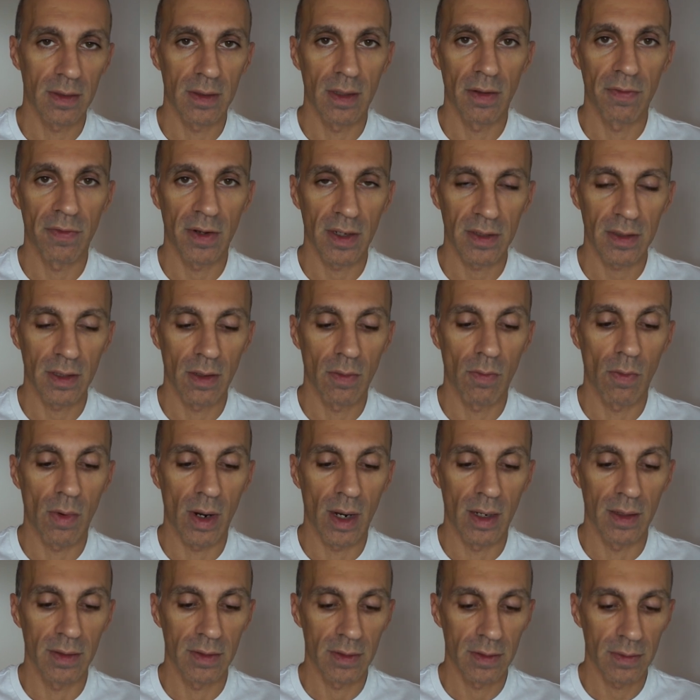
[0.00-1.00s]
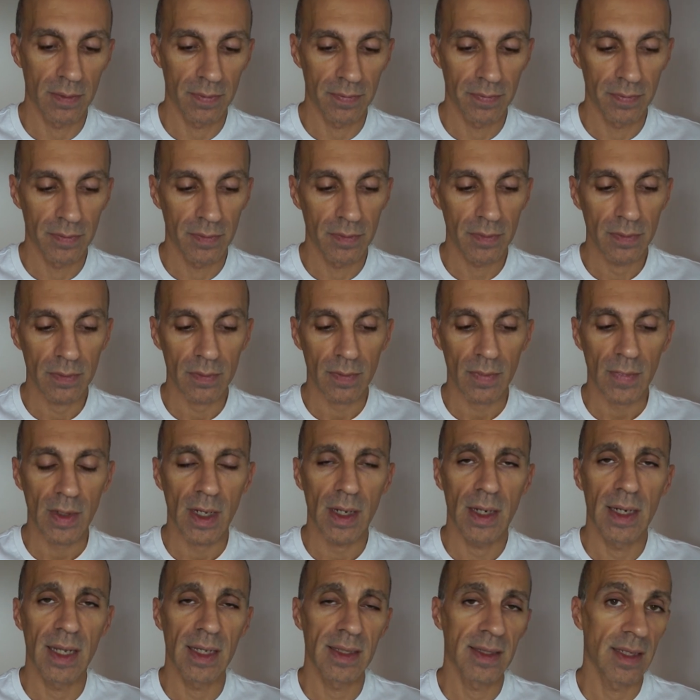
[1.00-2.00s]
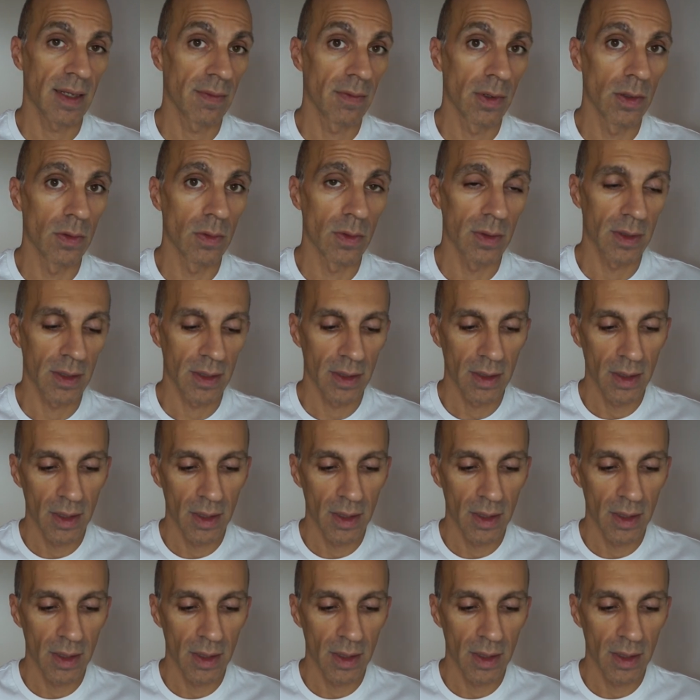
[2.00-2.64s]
the faster ones. Let's have a look.